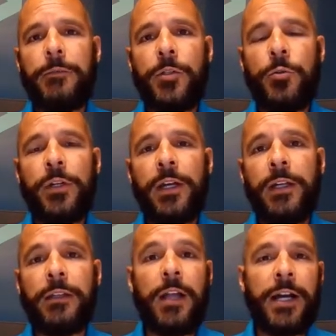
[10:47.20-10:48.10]
you
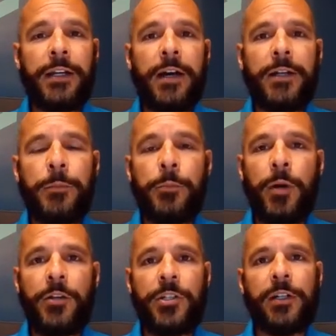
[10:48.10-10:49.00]
can line item
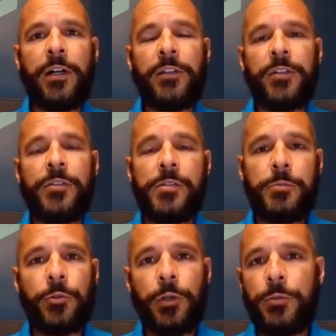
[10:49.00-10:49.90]
Project Content
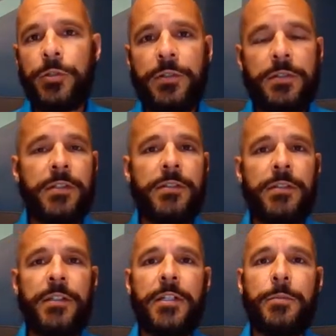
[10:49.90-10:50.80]
subscriptions into
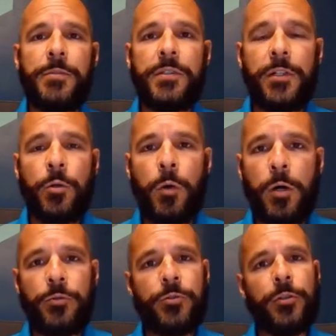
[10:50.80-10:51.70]
EMC
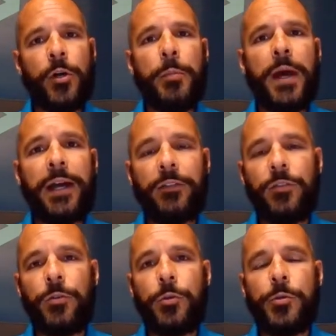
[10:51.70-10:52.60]
quotes, or go back
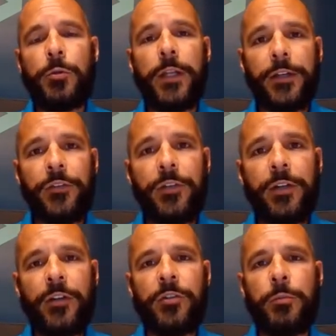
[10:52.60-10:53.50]
to your legacy
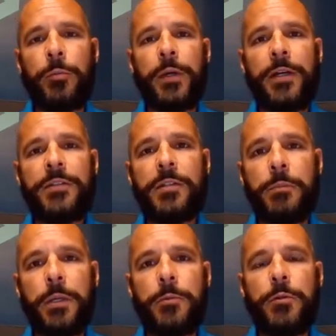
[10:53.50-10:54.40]
customer base
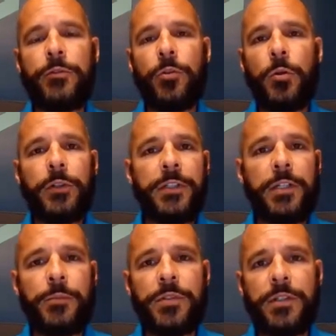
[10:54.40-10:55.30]
that maybe you've sold
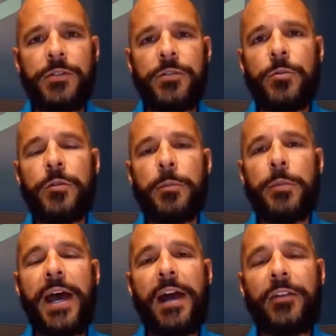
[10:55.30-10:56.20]
EMCs to in the
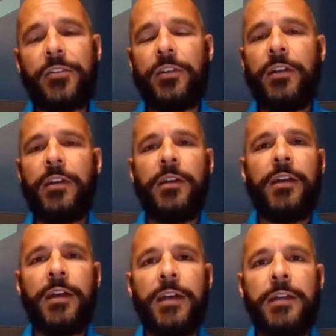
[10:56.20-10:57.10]
past,
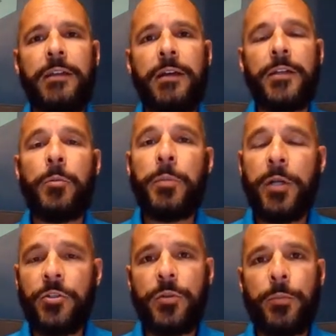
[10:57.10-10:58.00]
and
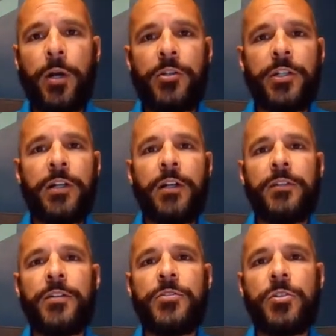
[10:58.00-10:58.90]
pitch the Project
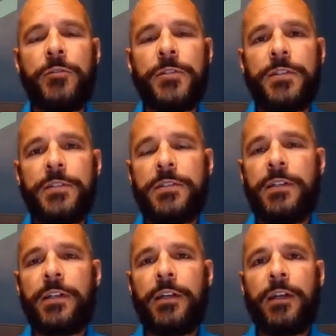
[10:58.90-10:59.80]
Content services.
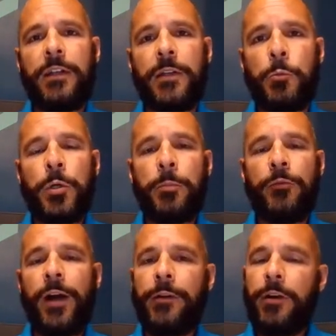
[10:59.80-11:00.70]
And then we
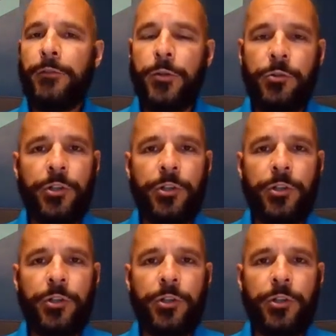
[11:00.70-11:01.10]
provide revenue